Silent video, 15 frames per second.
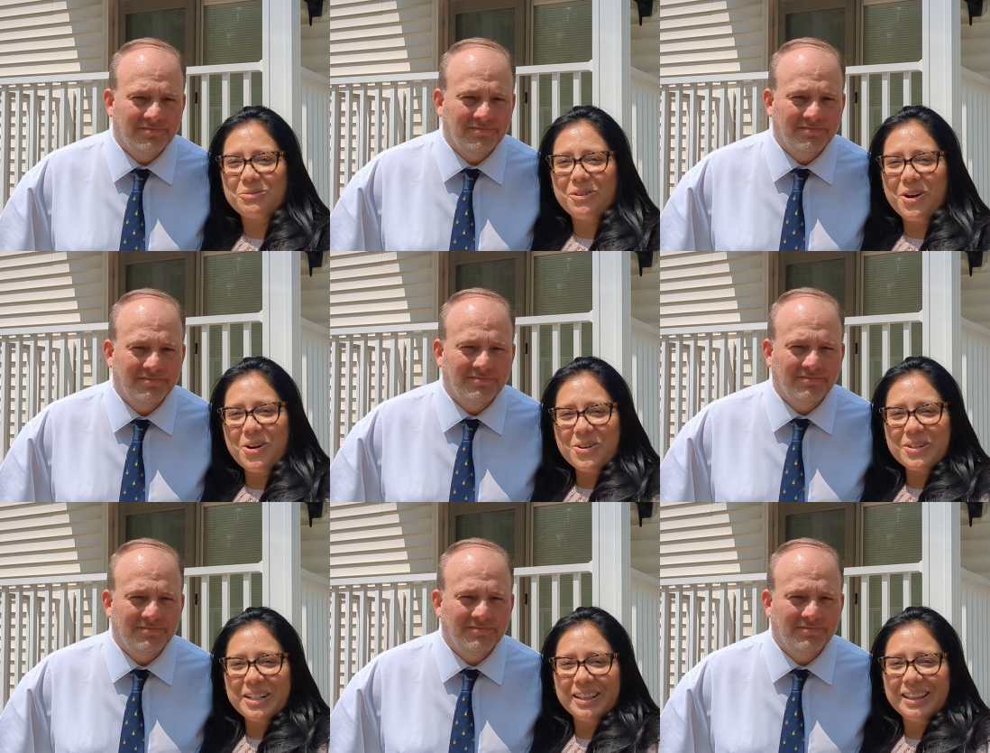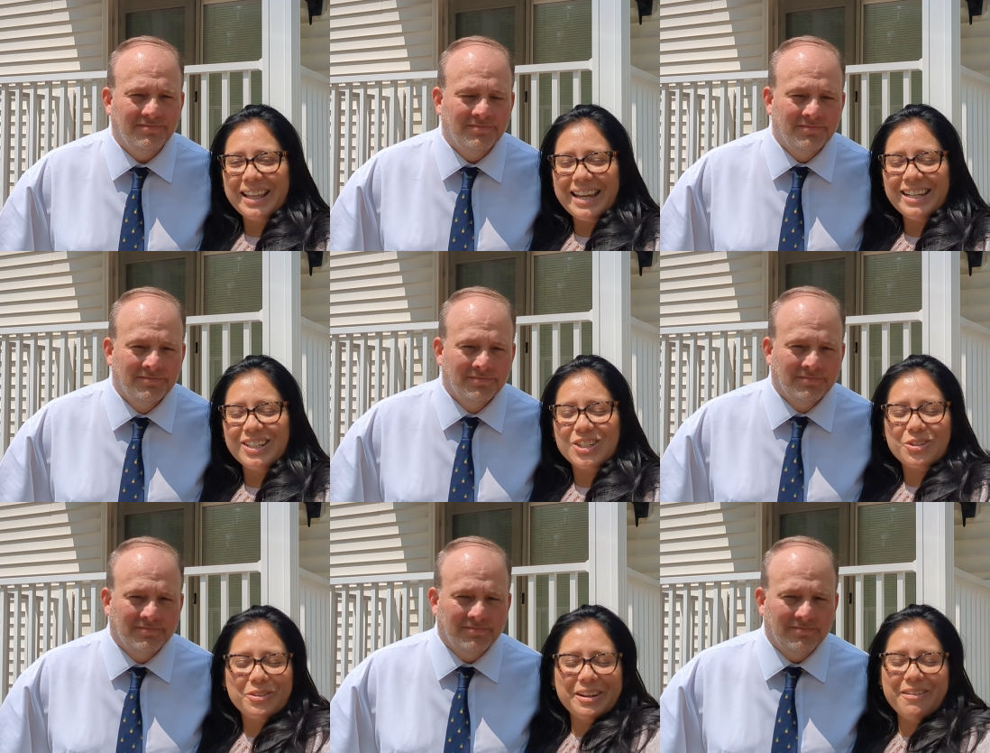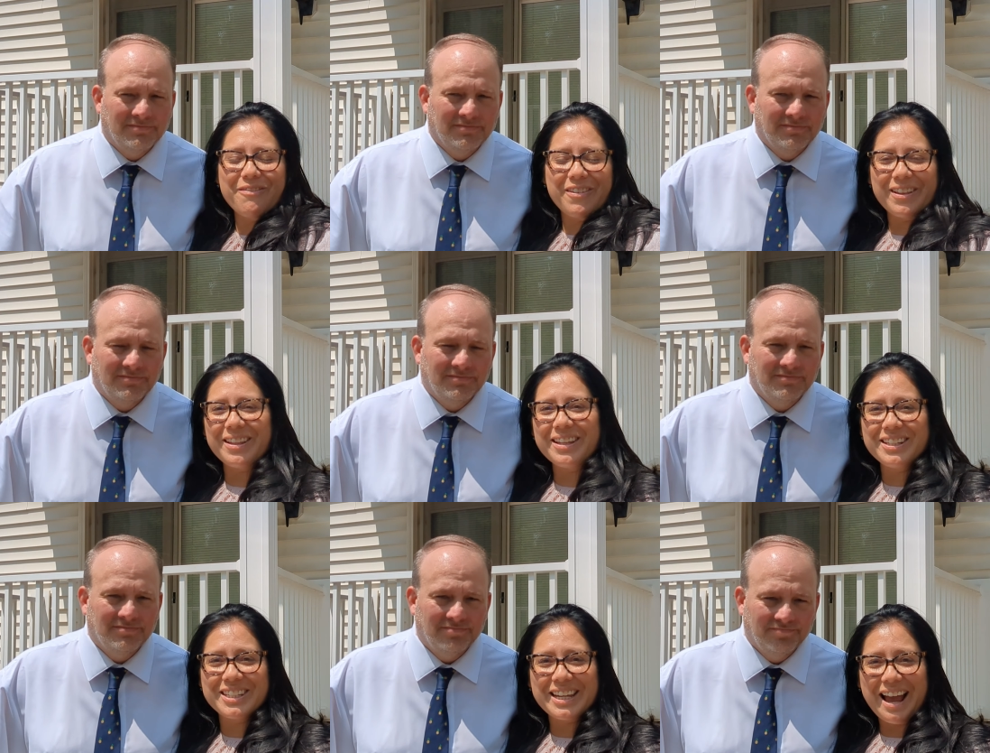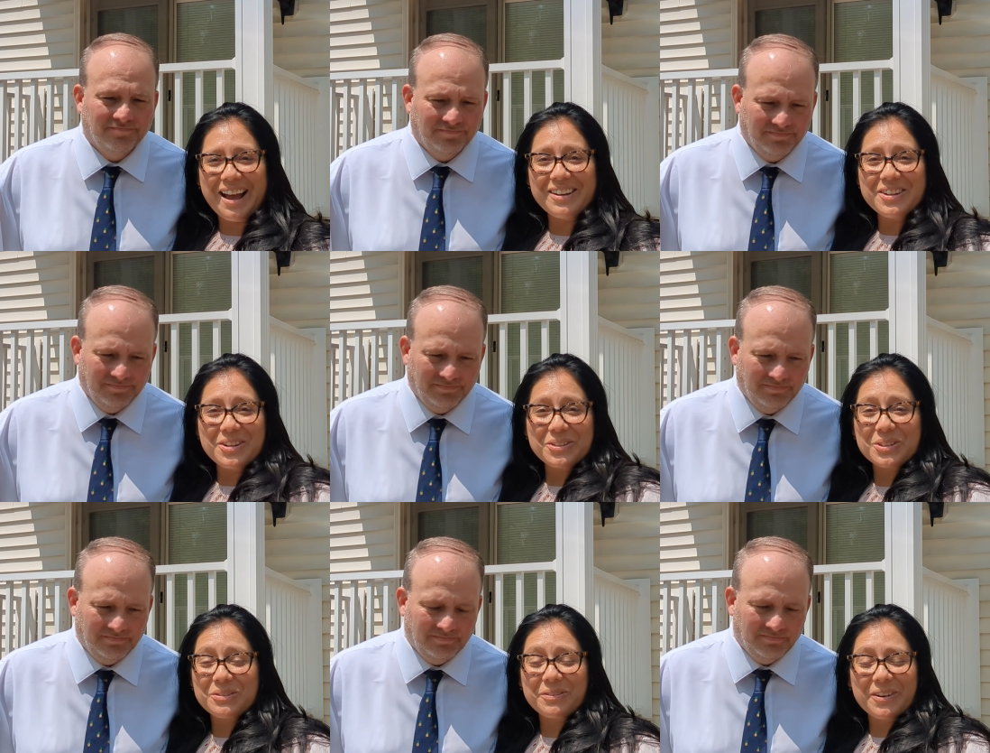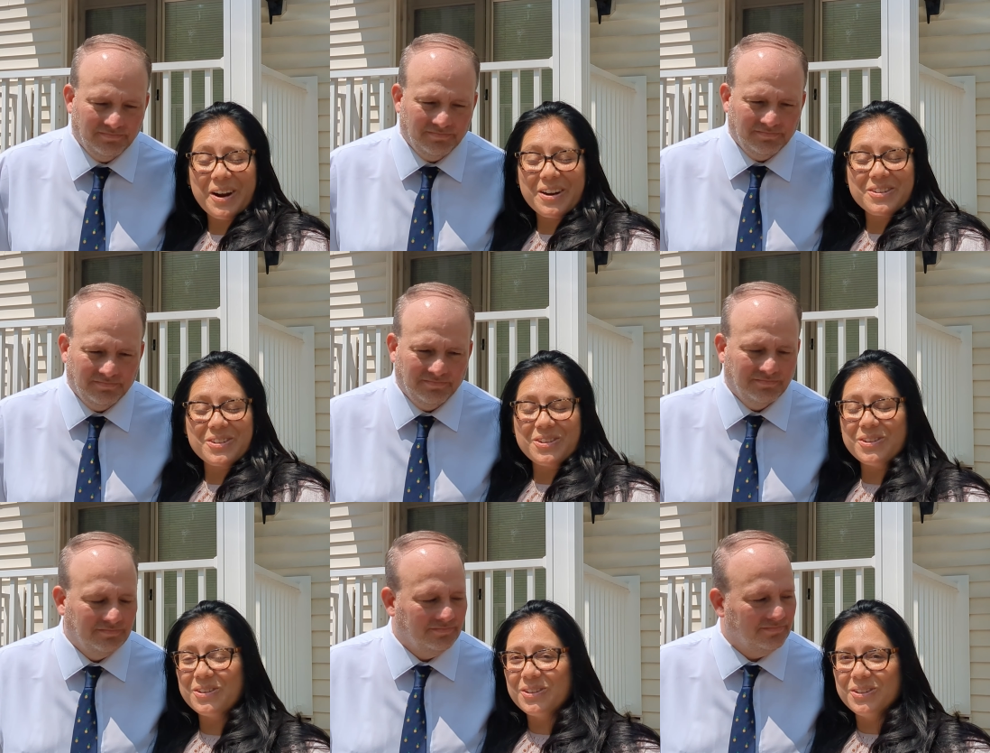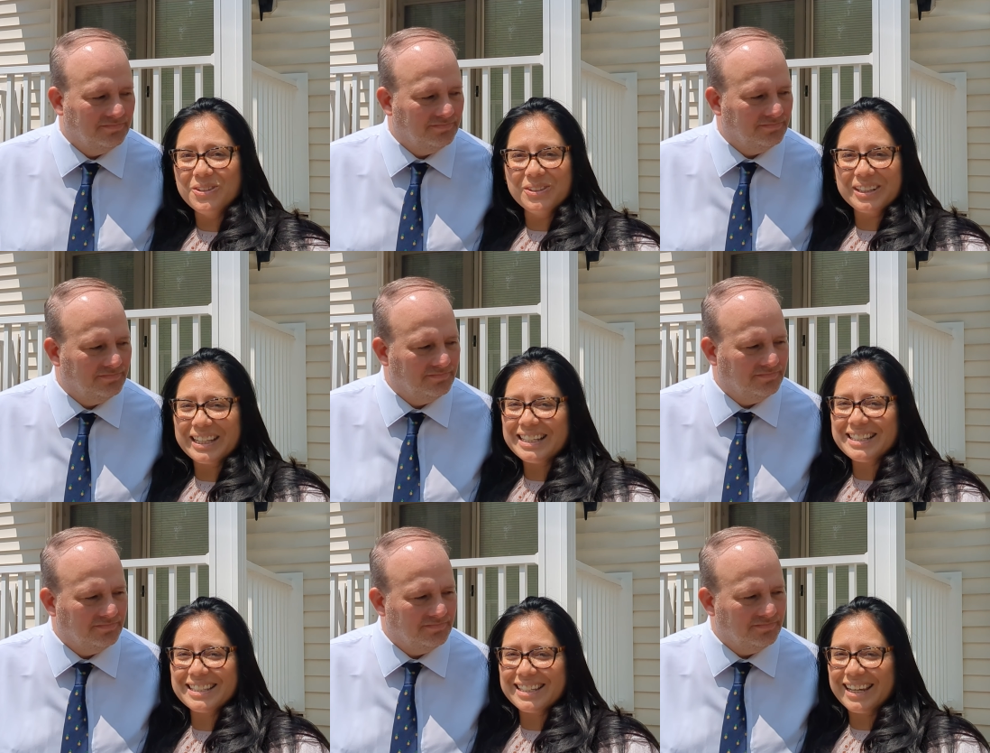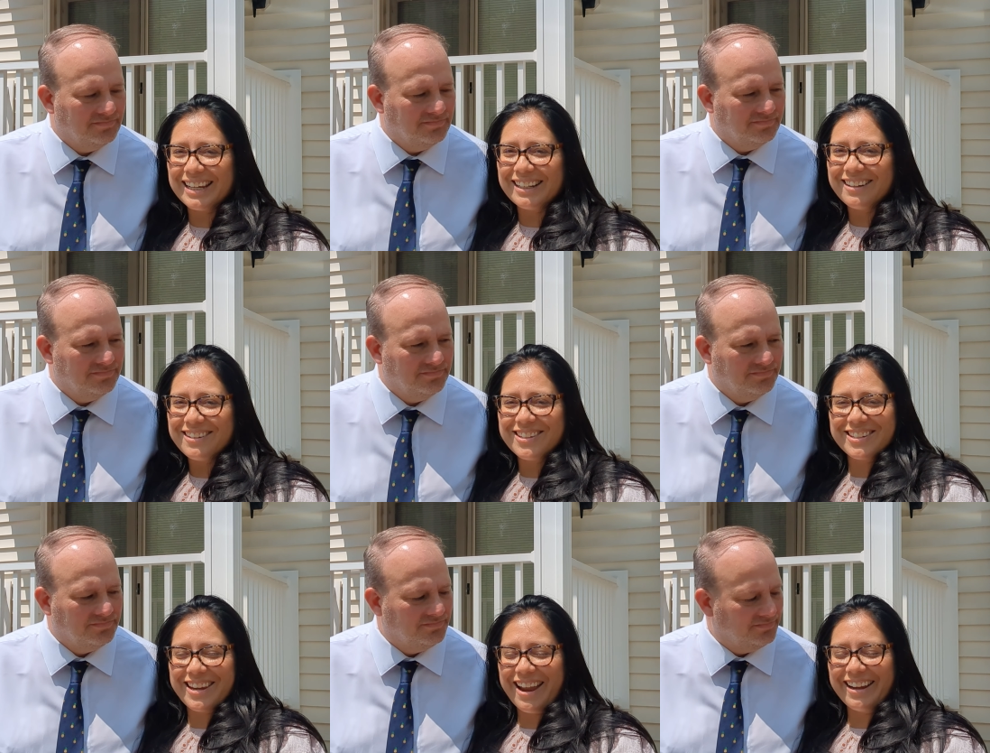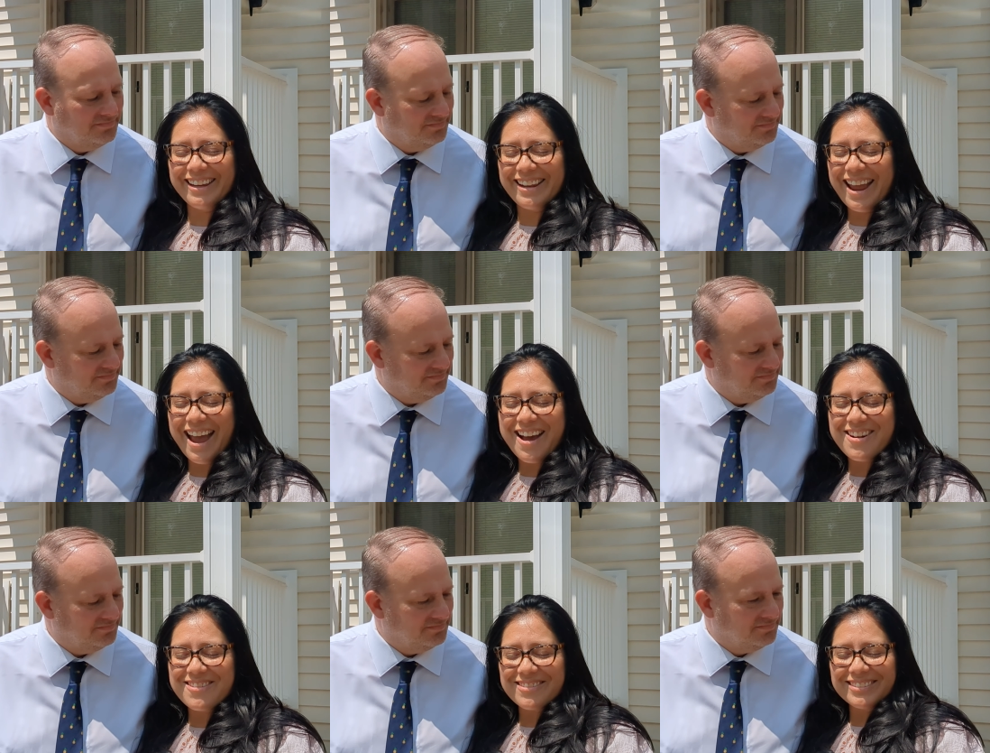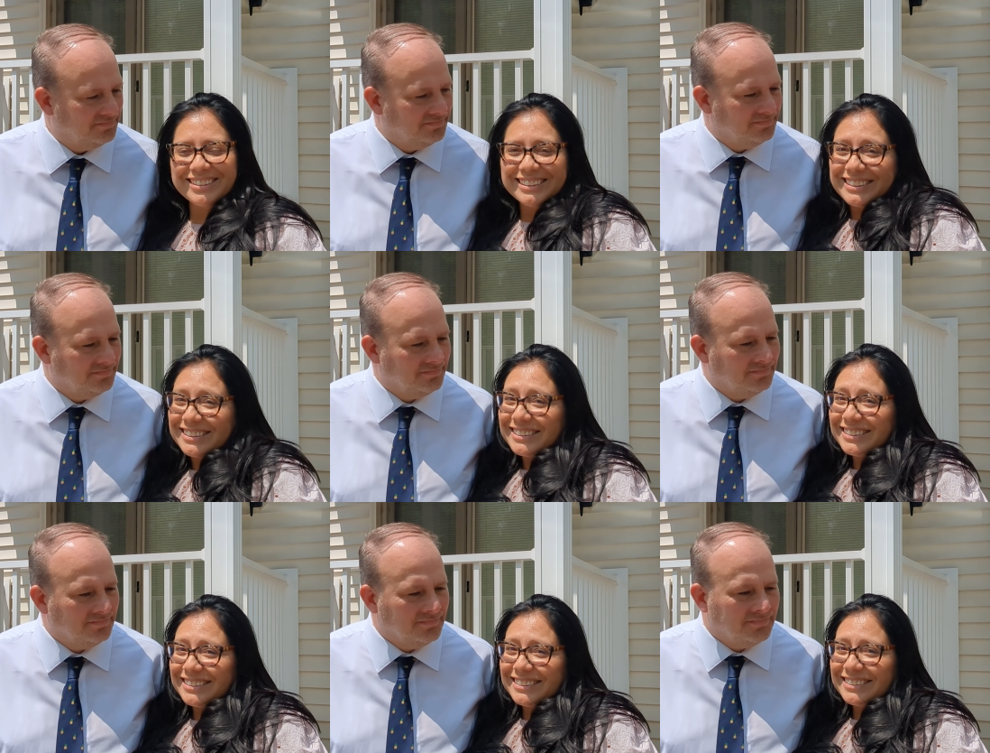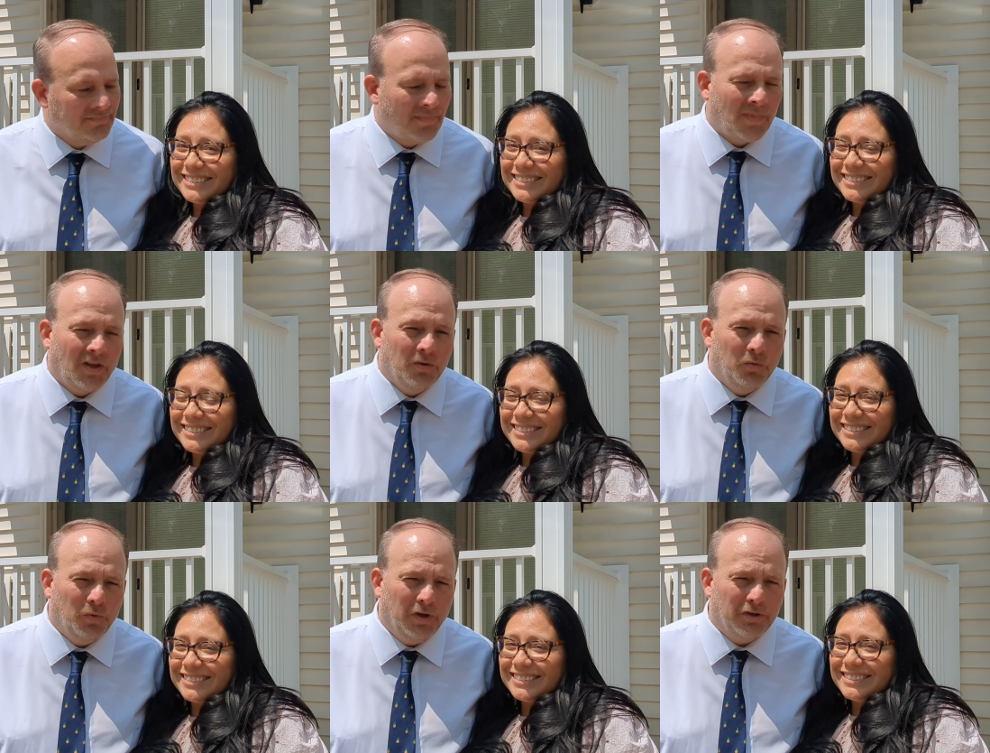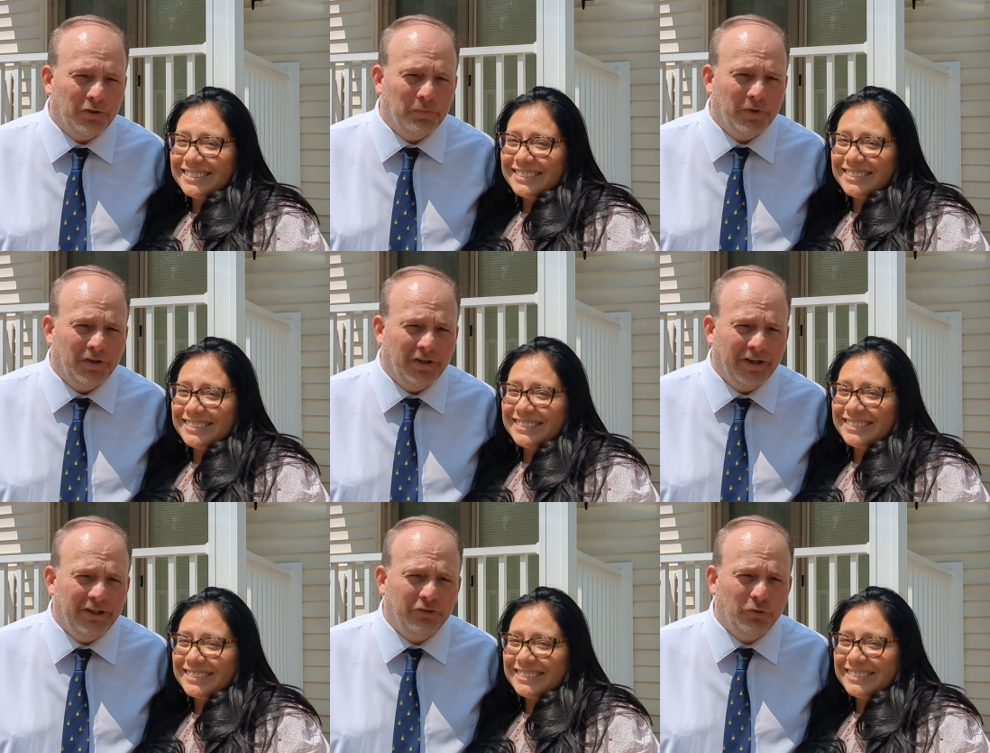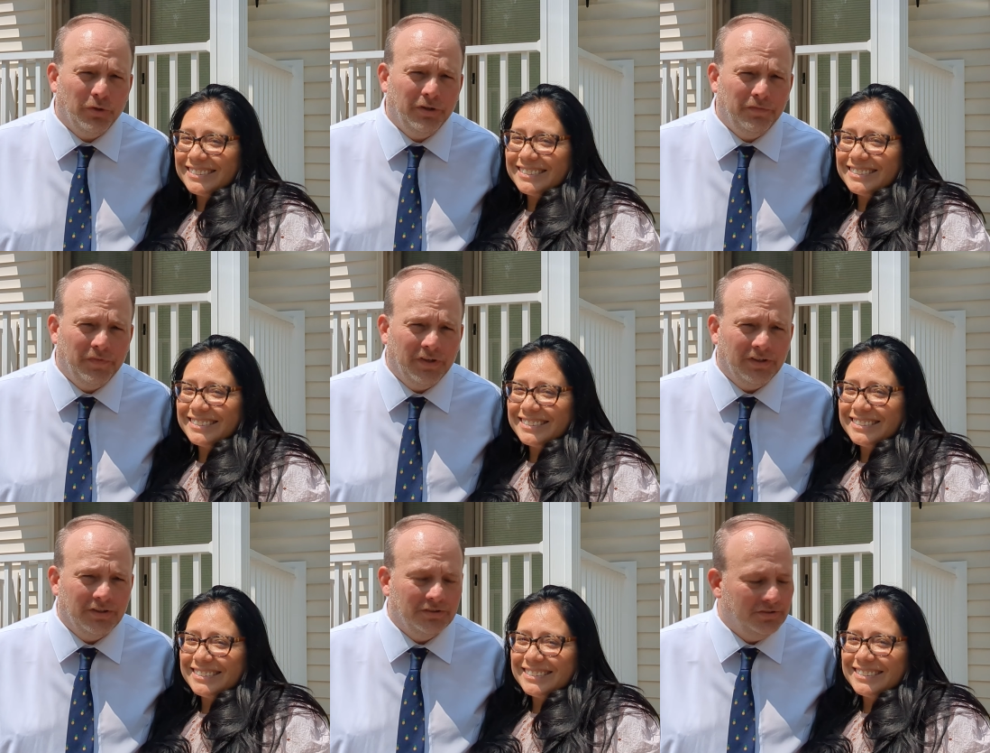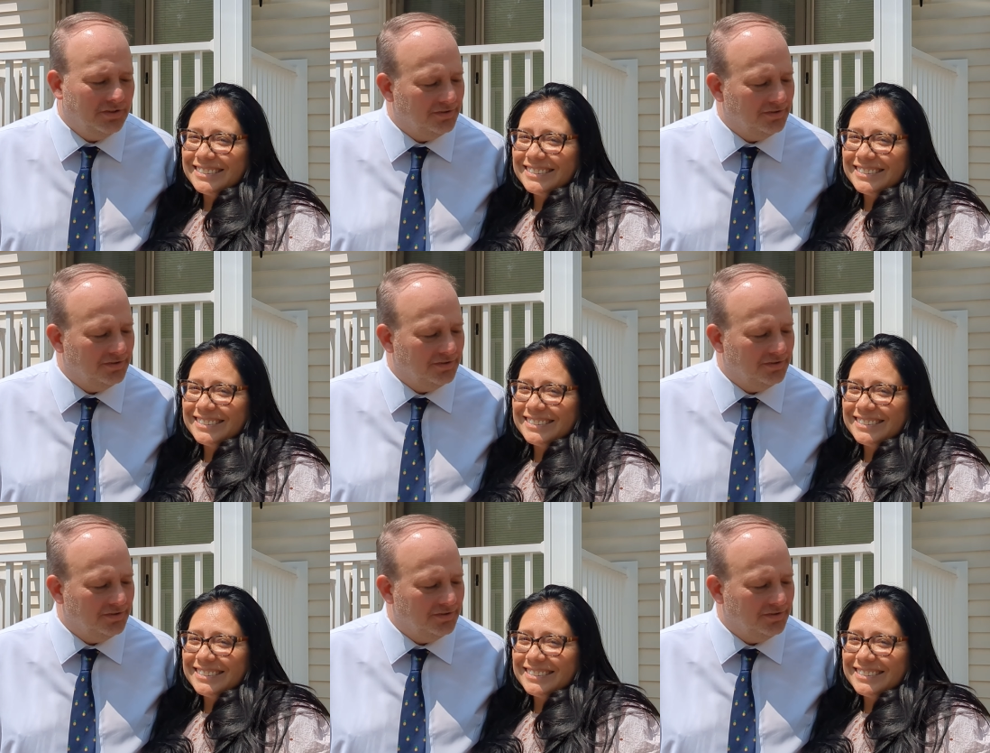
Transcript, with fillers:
Speaker 1: Road, Lake Tree Village Condos for our new listing. Check it out.
Speaker 2: Welcome to Lake Tree Village.